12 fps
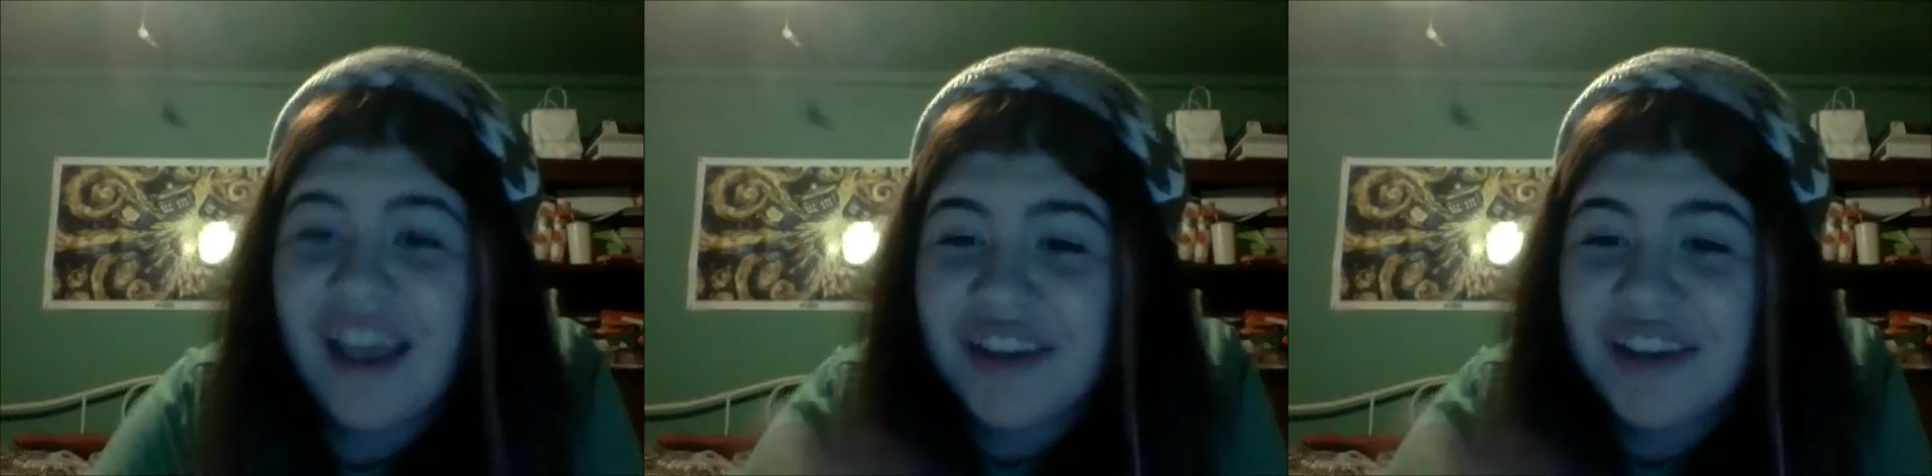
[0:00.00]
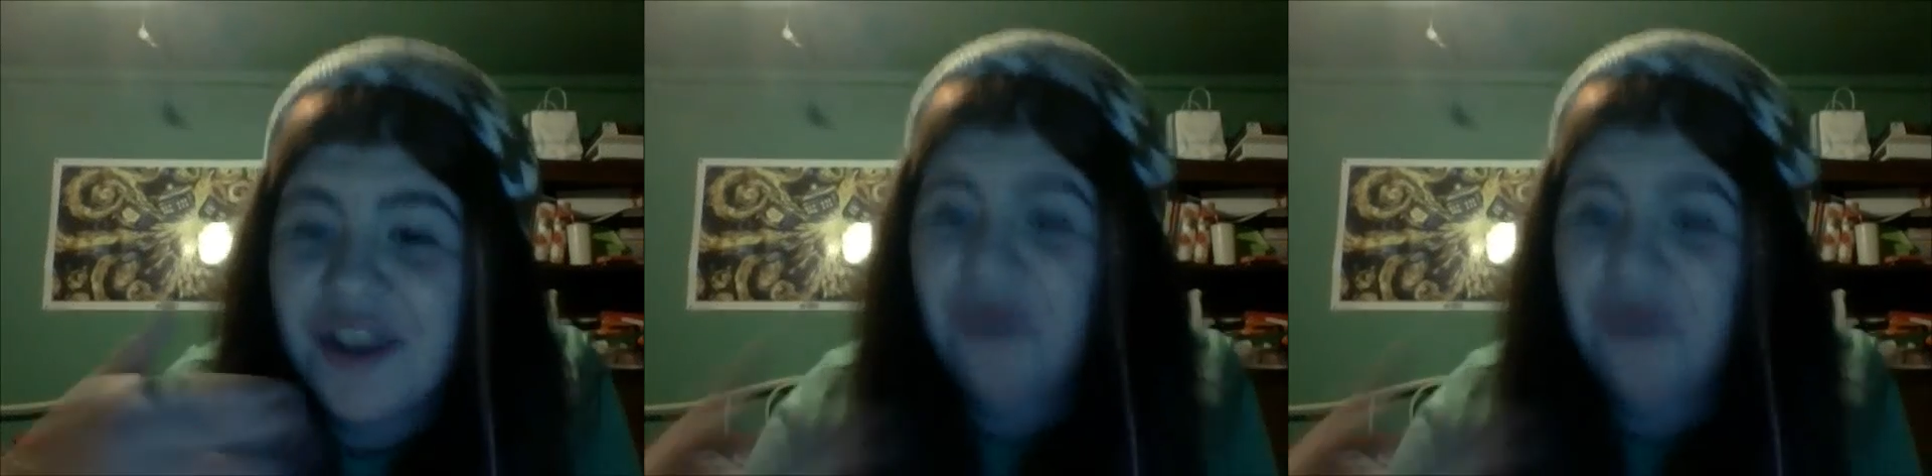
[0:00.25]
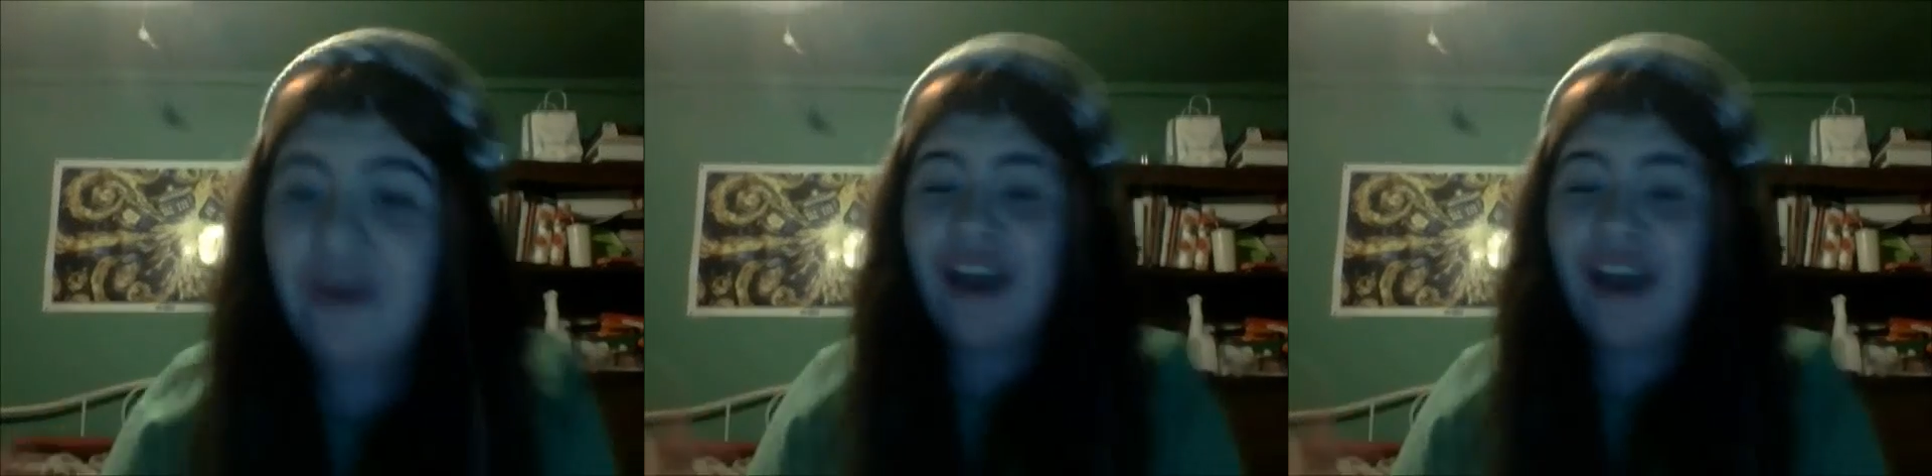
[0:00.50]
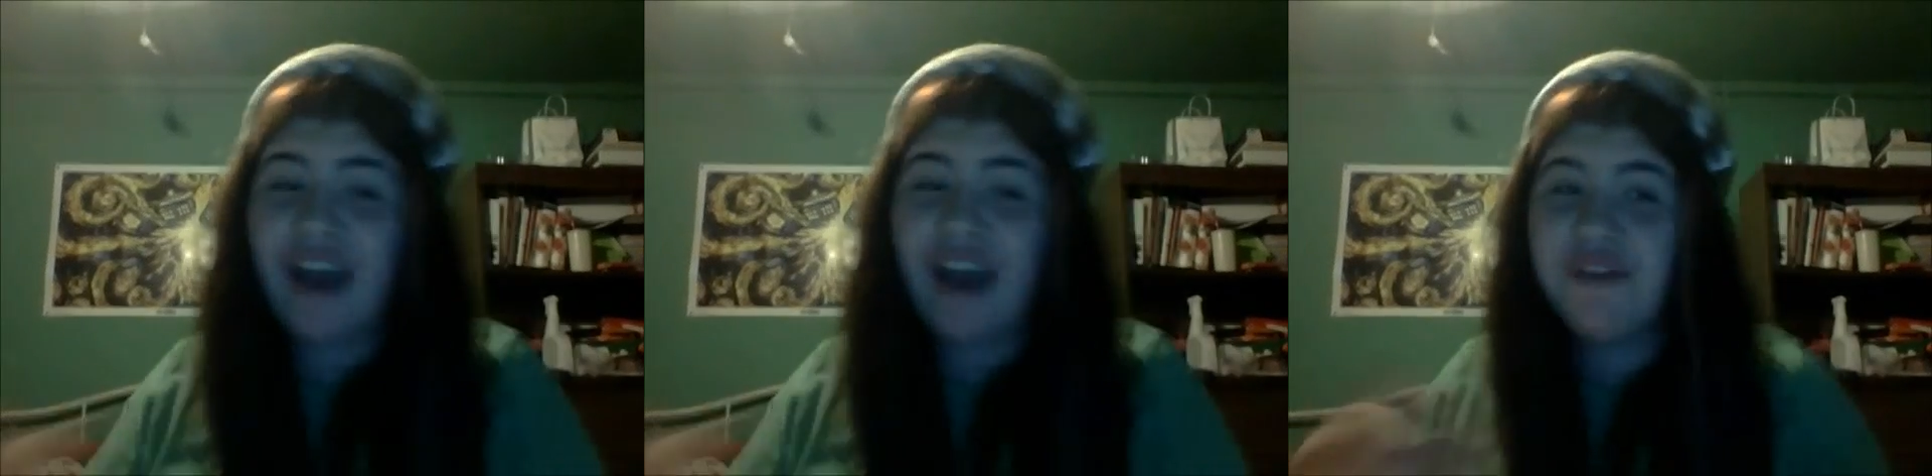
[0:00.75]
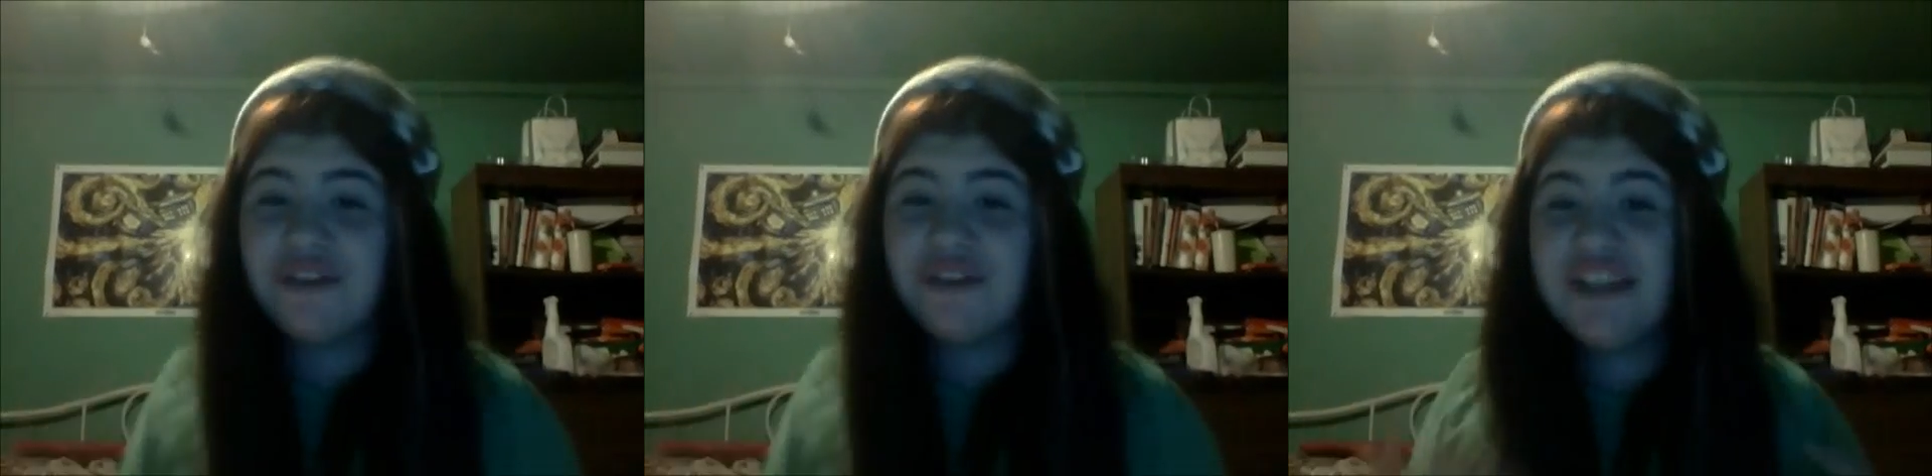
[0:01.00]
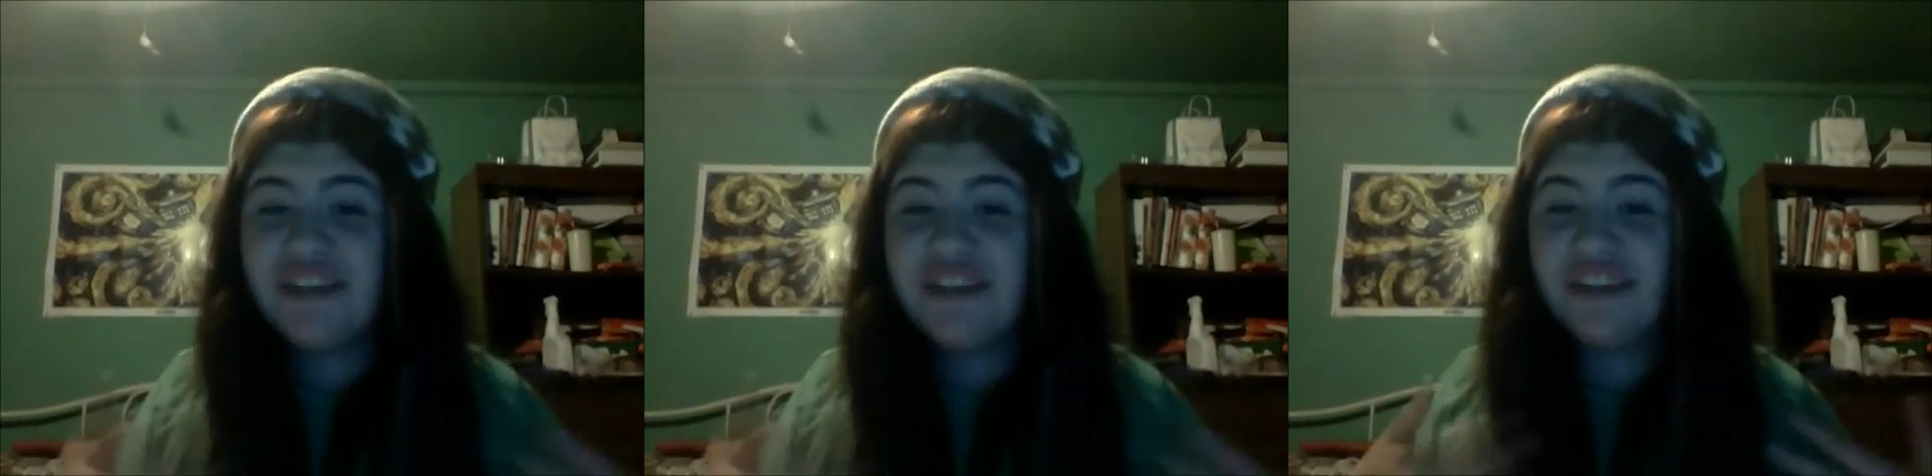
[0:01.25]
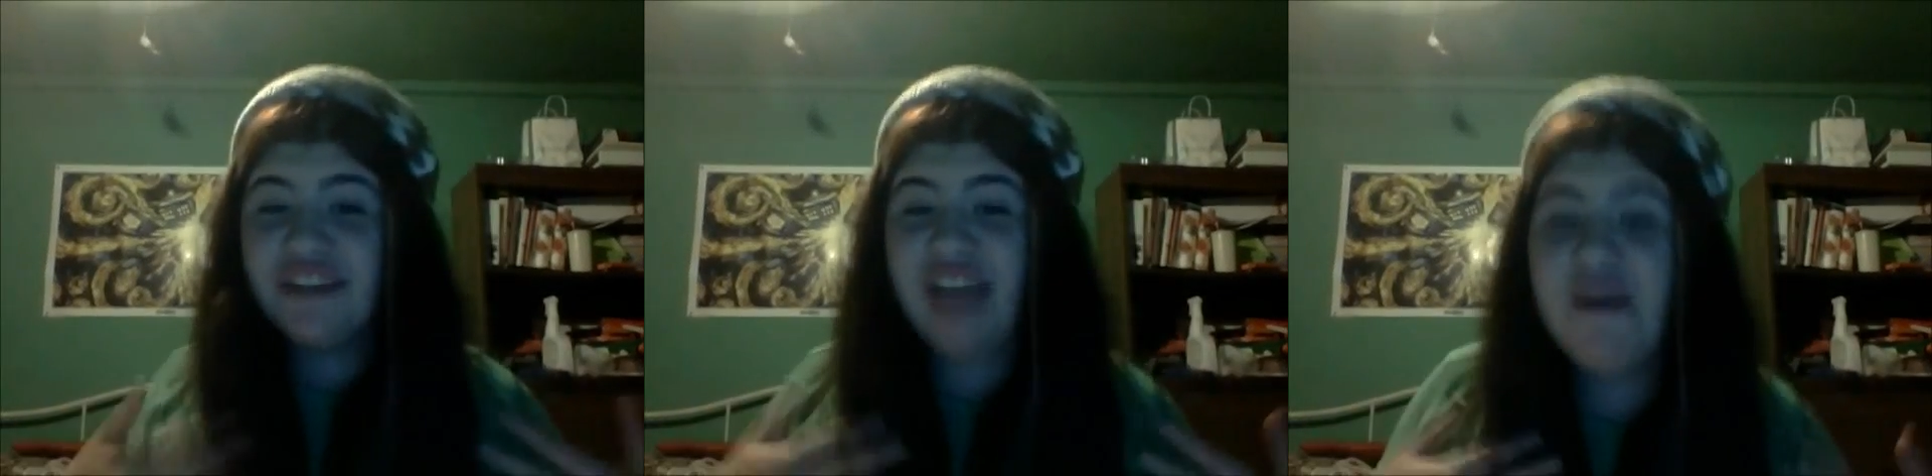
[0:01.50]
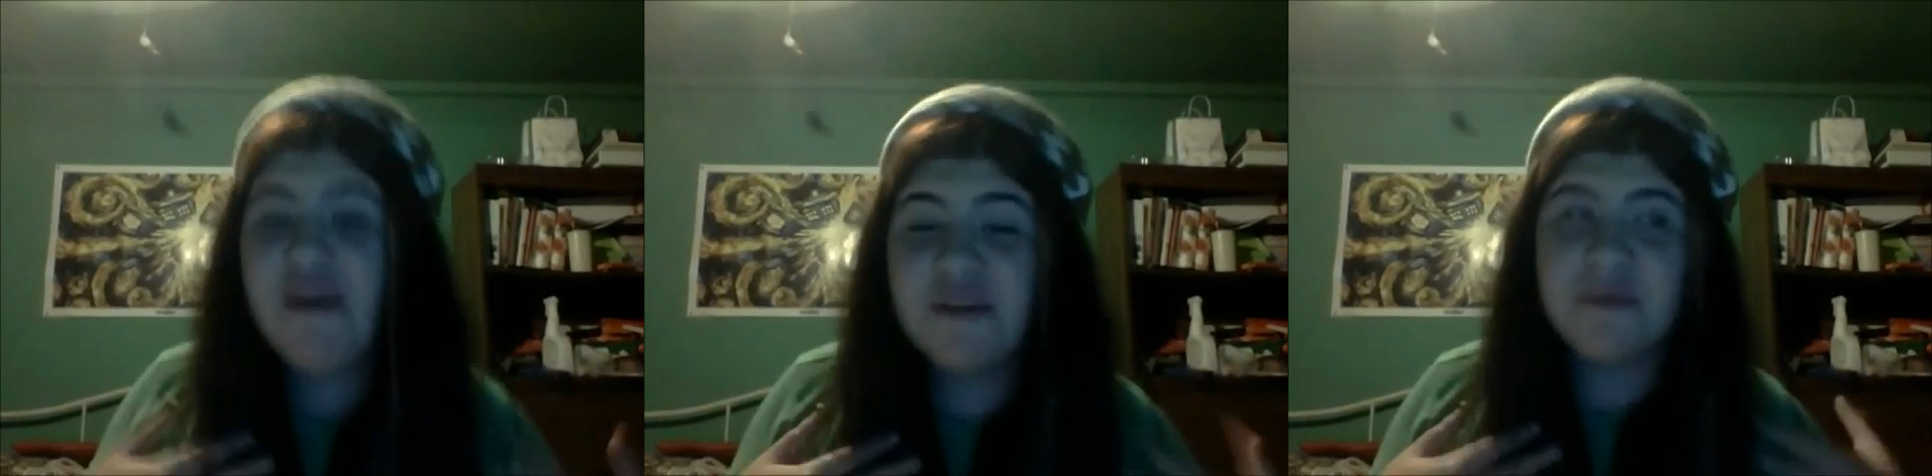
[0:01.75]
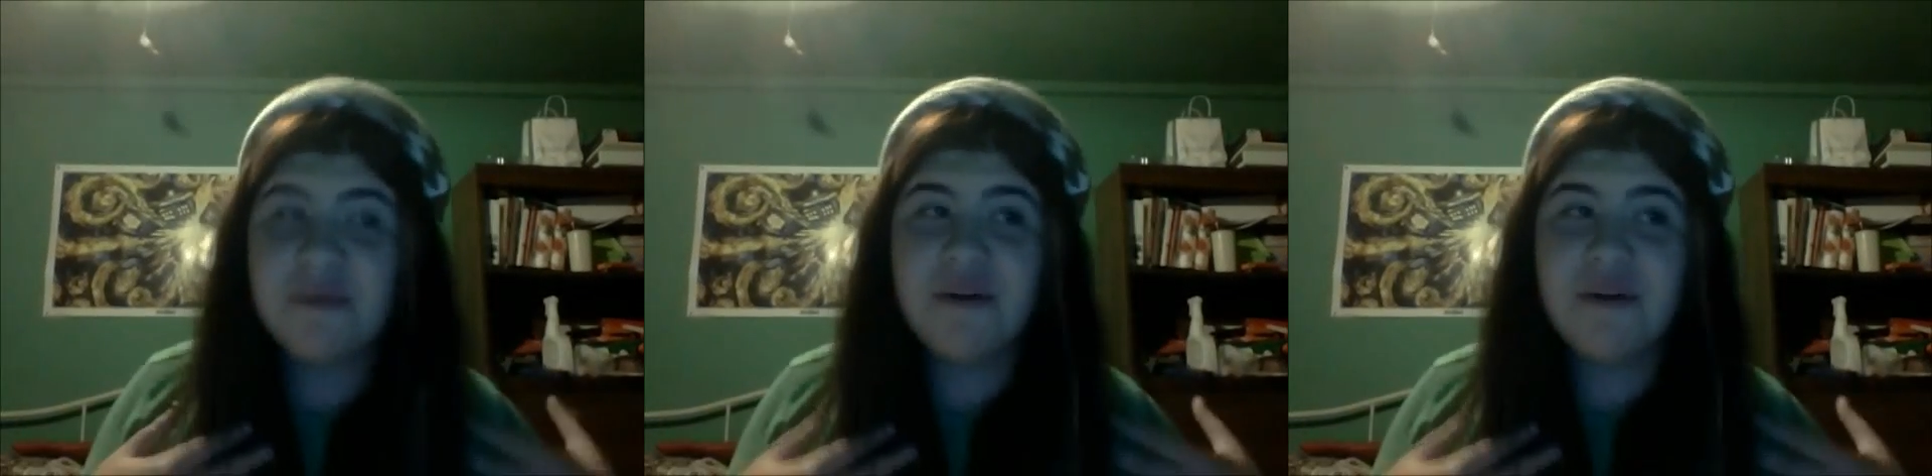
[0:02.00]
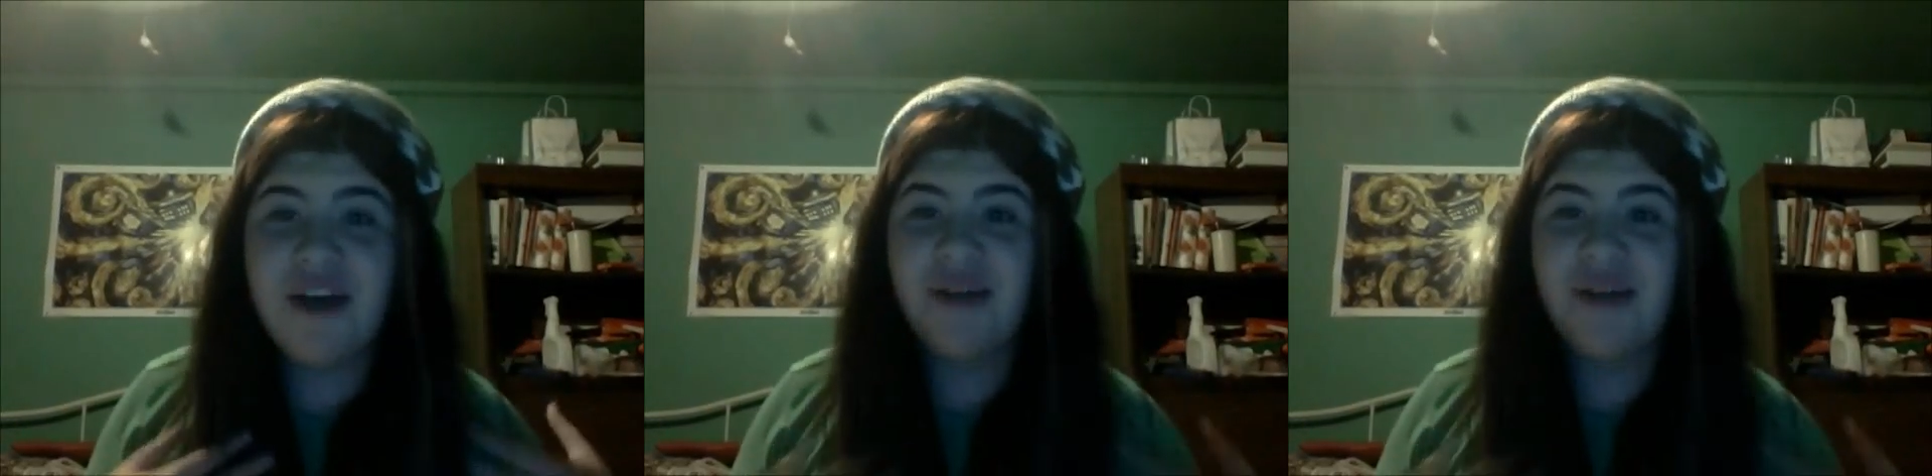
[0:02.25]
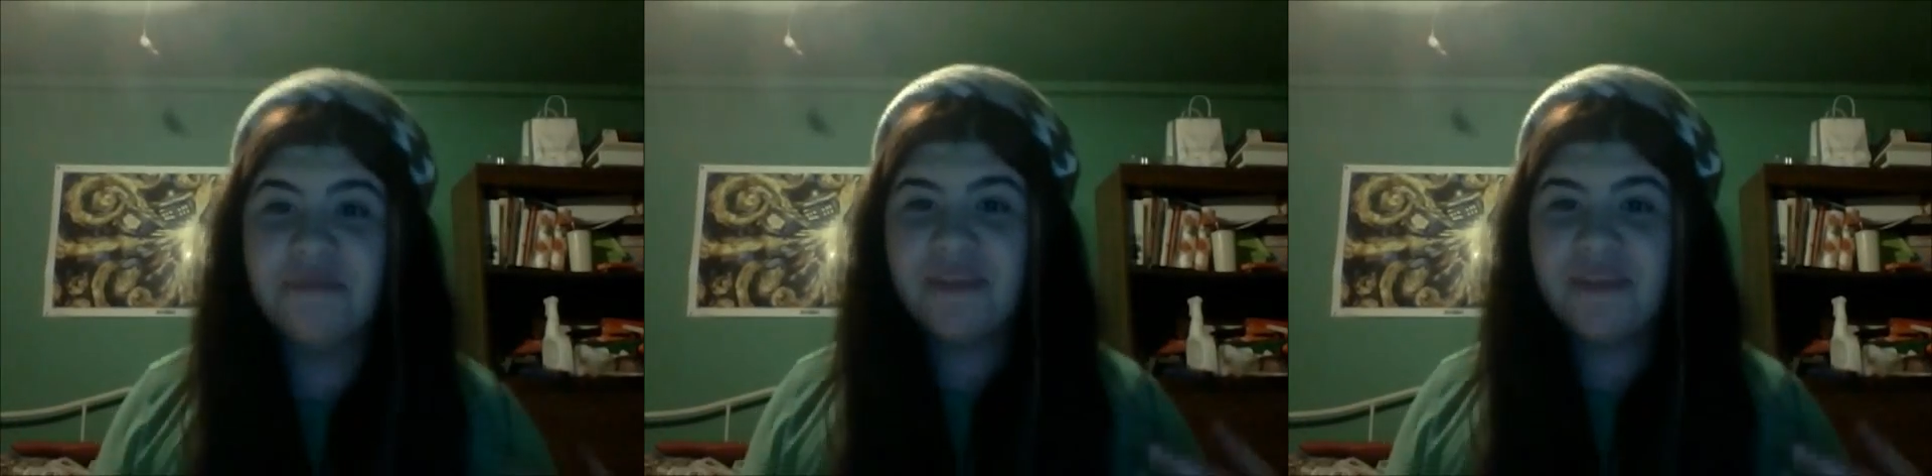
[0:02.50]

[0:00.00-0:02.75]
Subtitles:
You know, I was really, really sad when we broke up.